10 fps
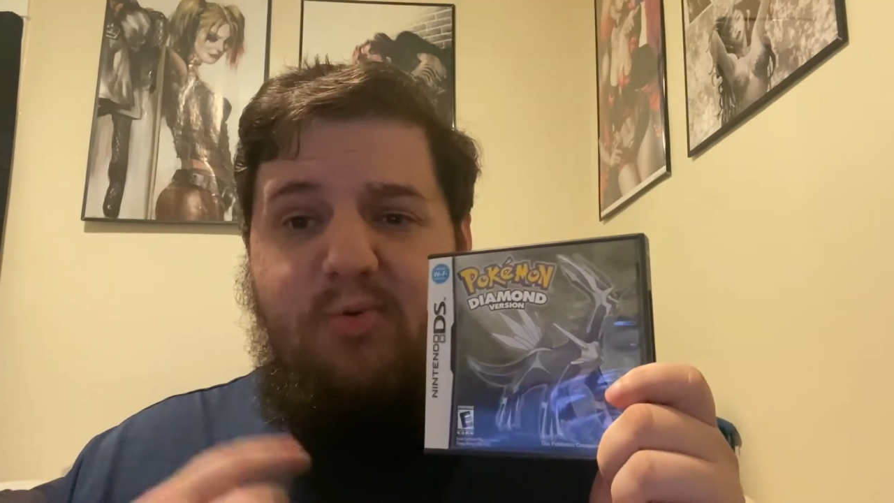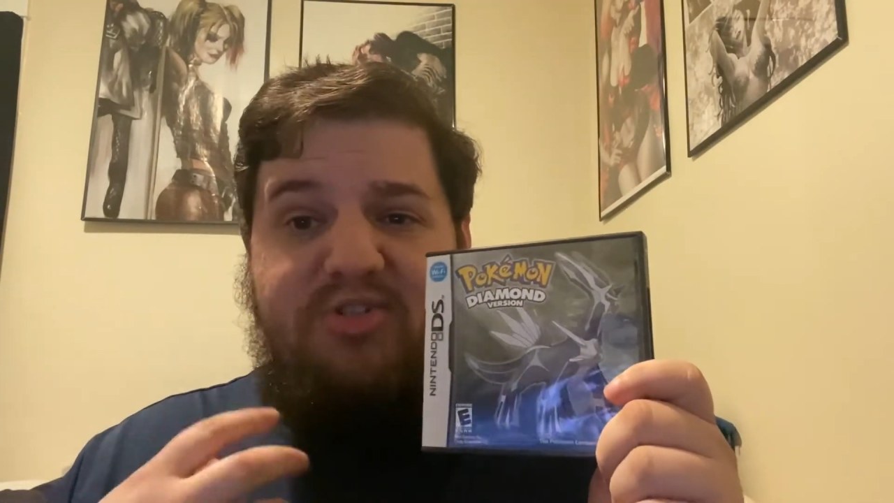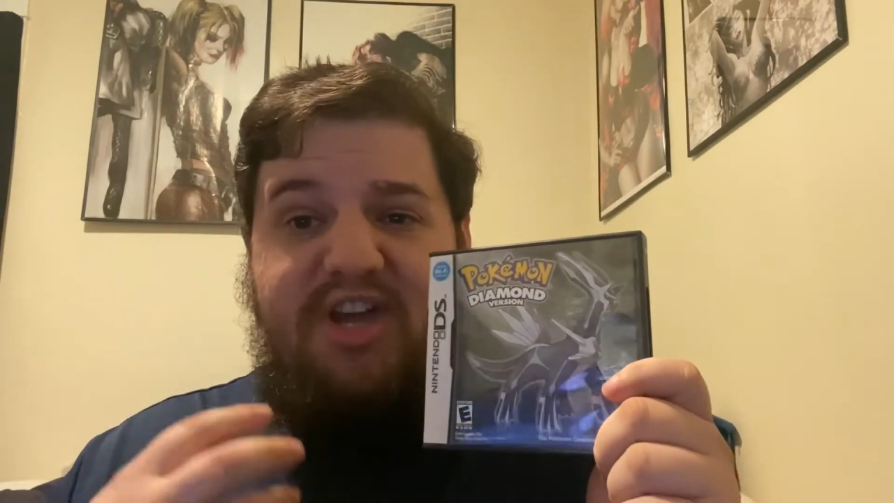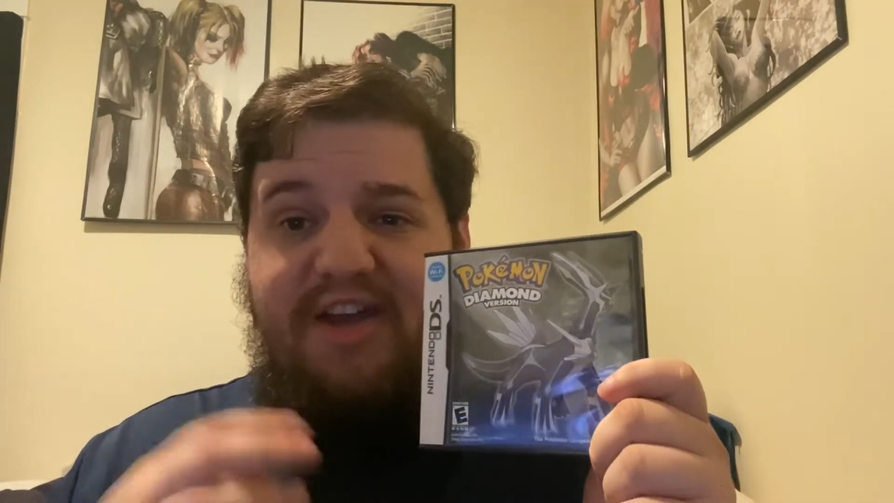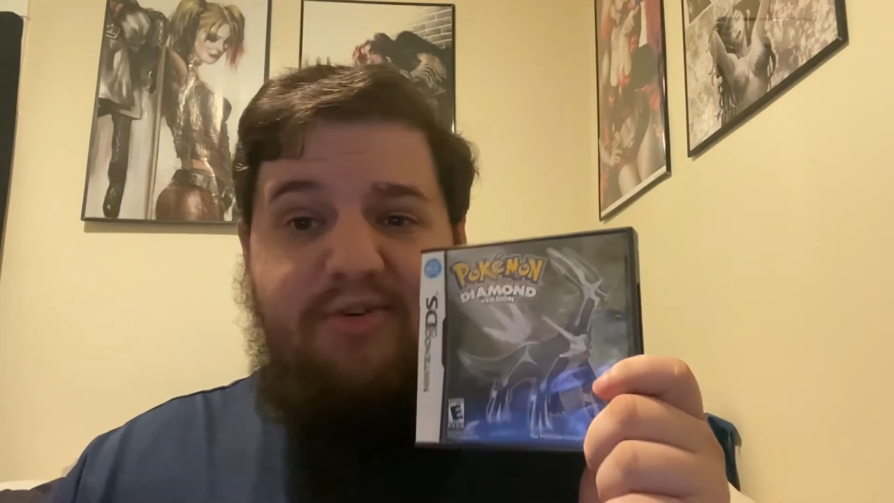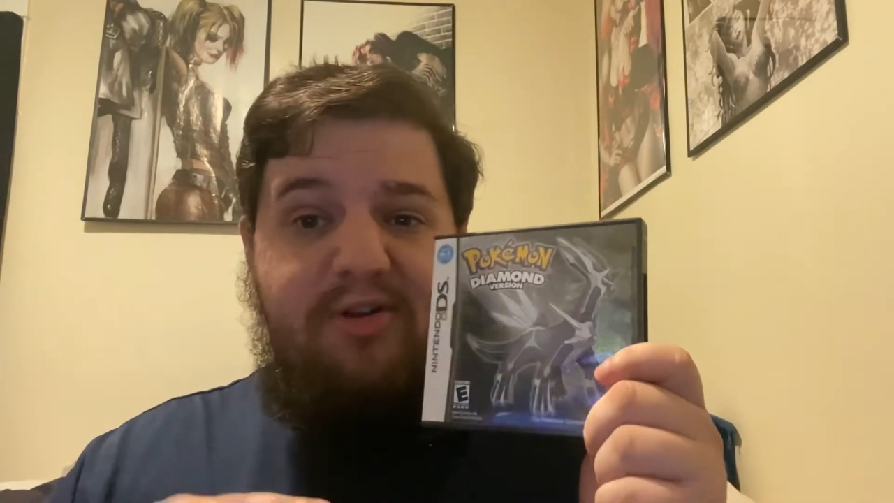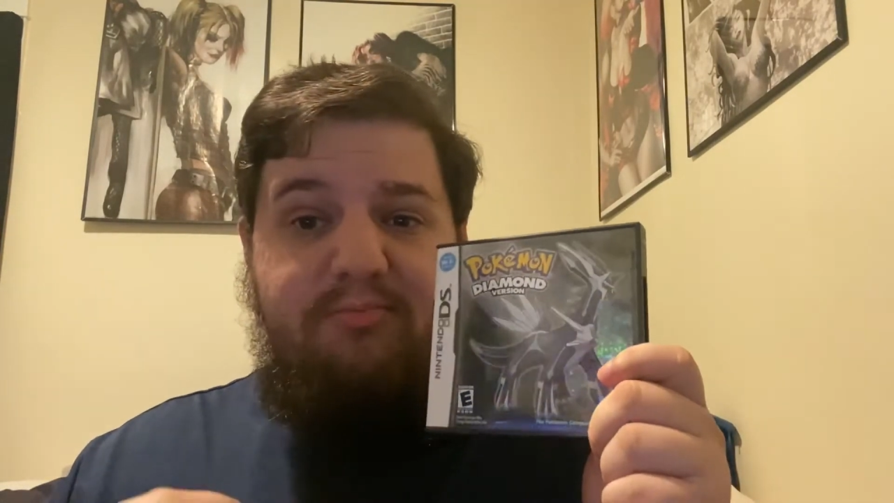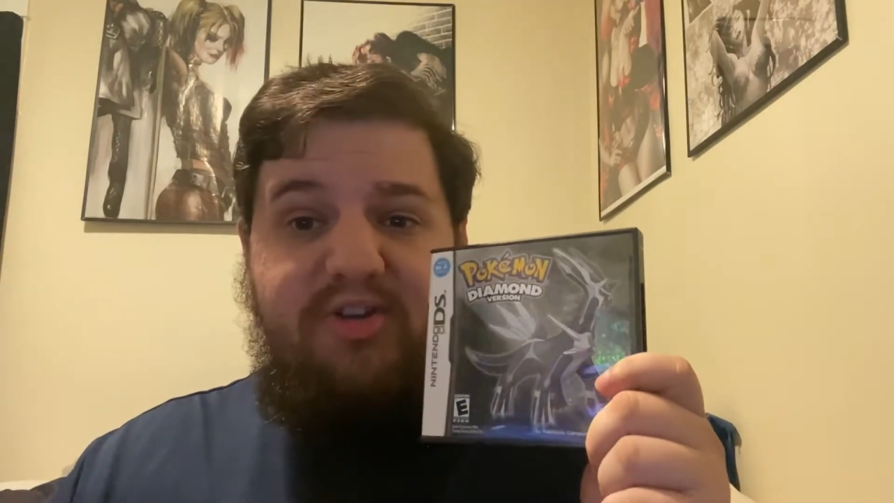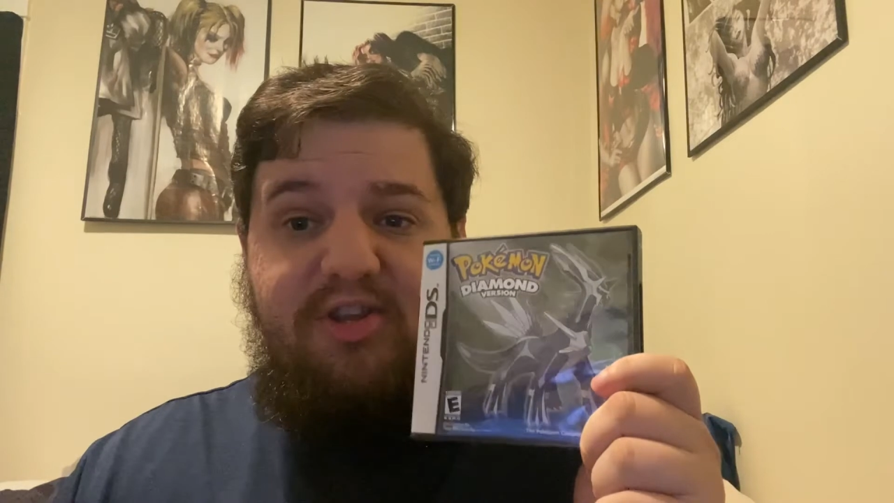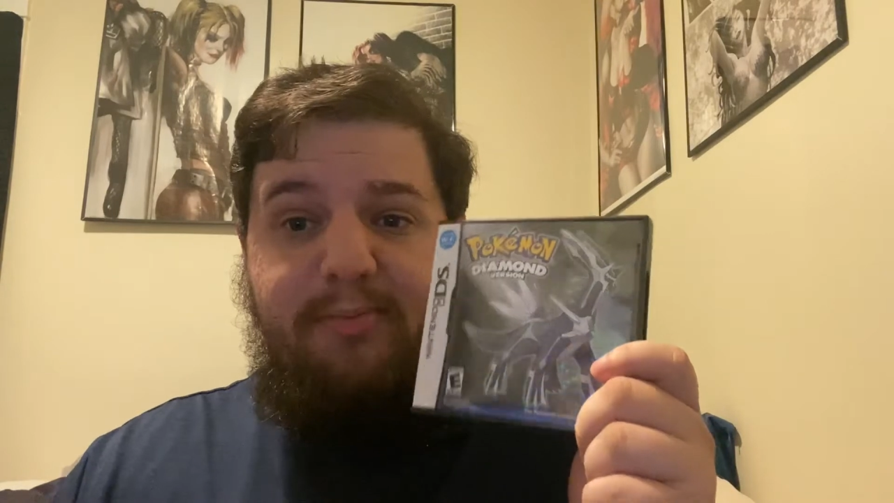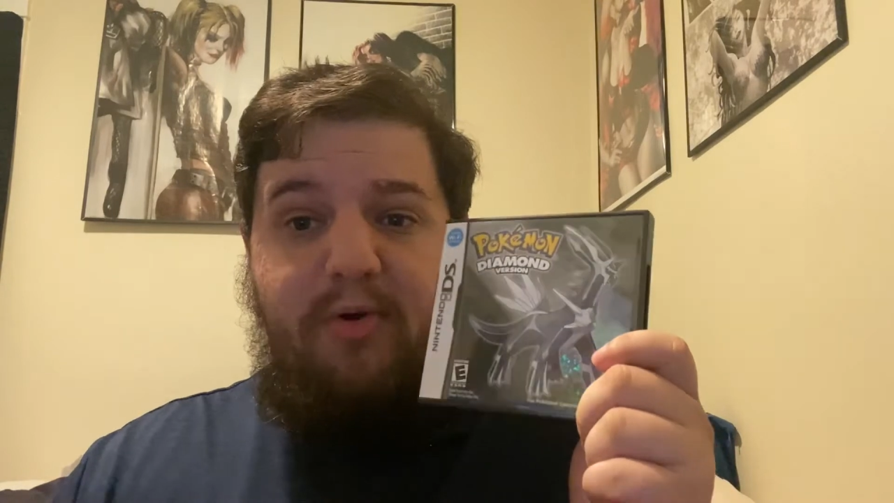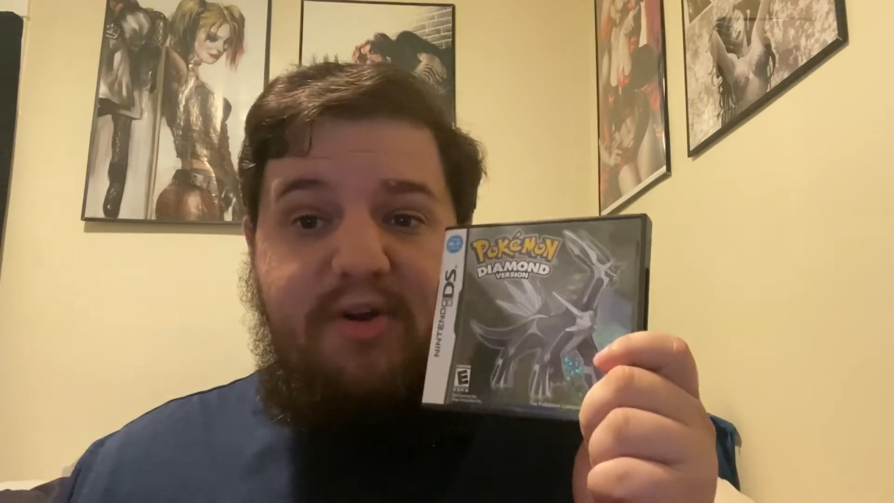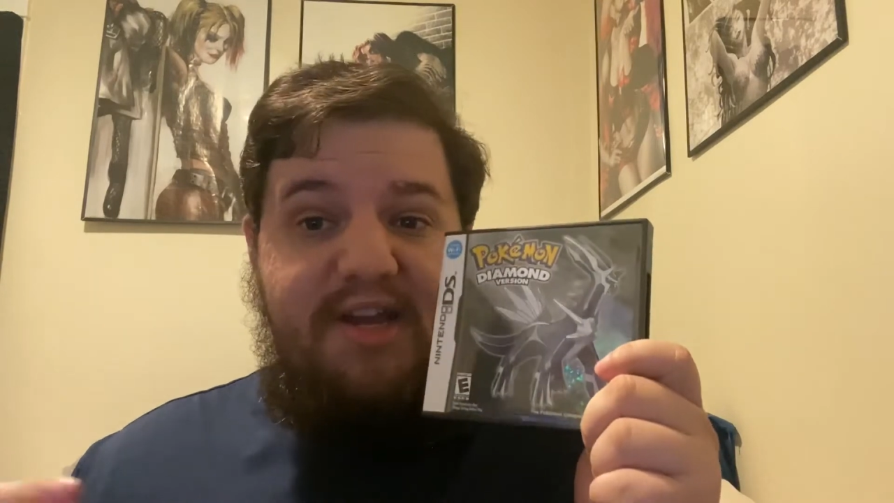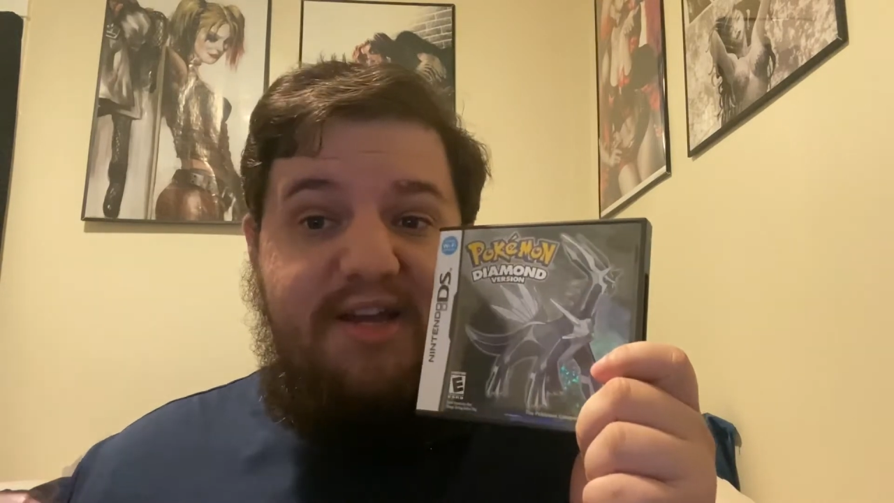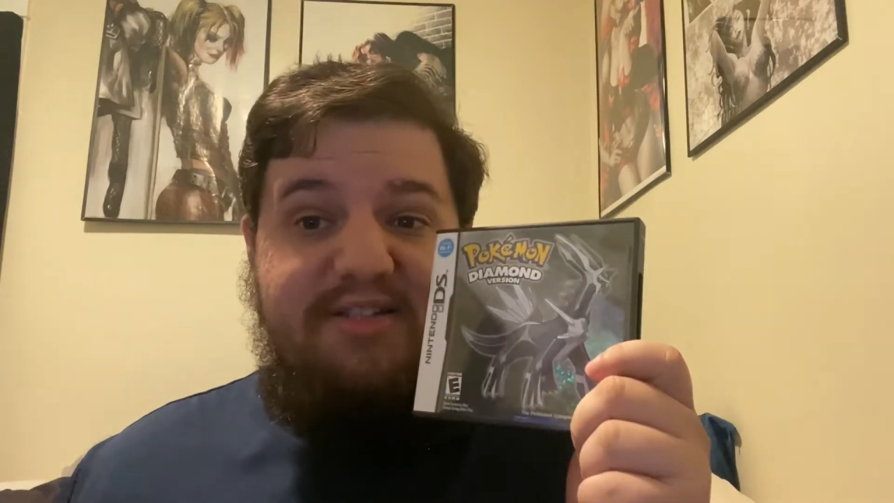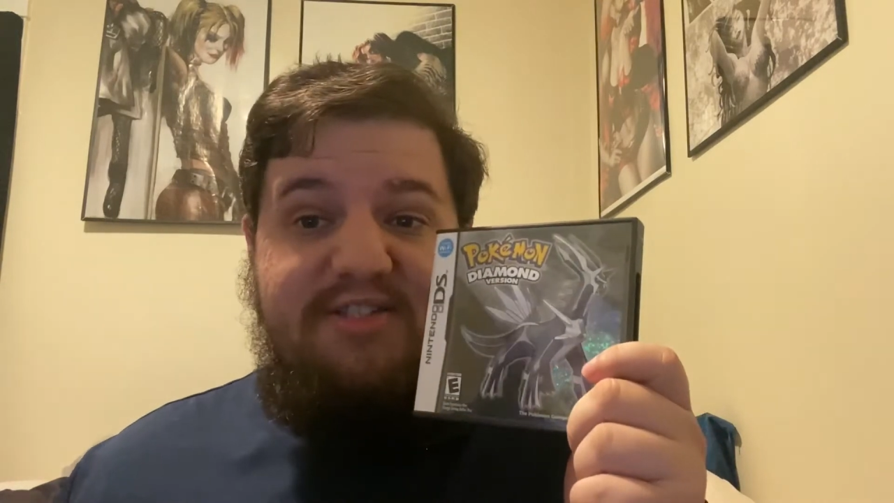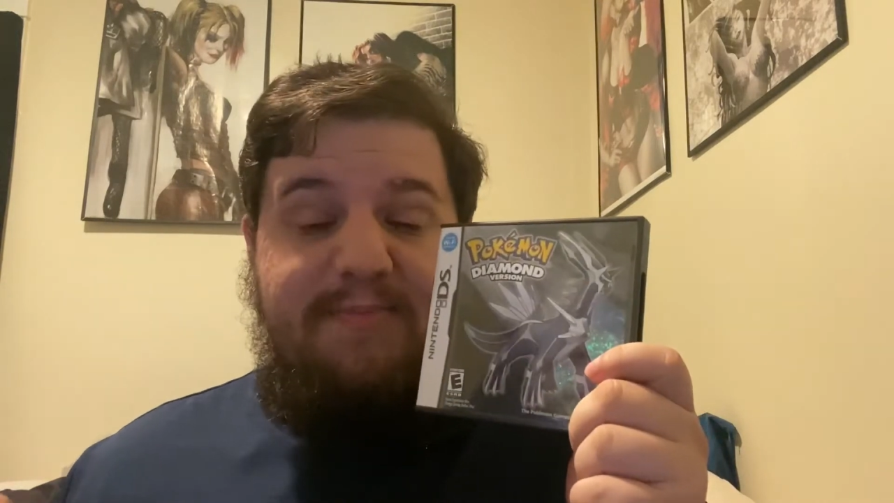which I ever completed the Pokedex,